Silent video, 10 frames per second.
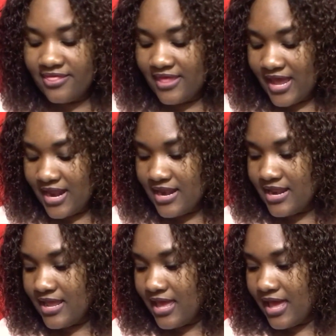
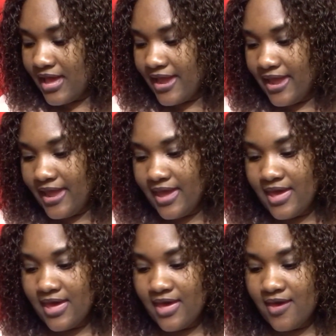Then I
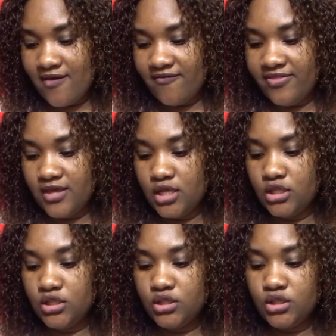have the
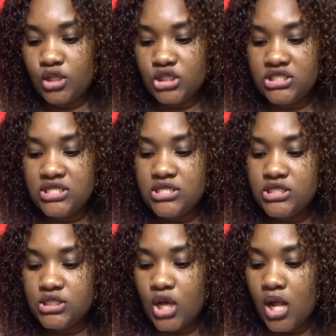Touch and
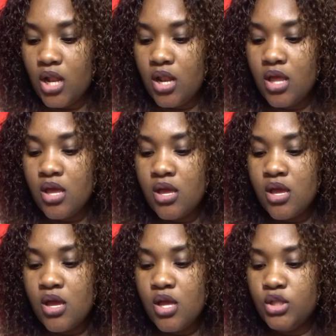Sol
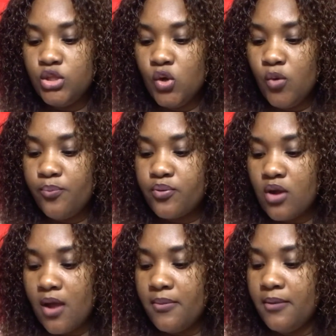No
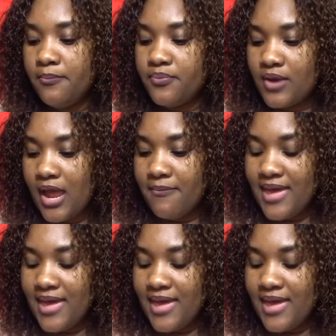Problem Prime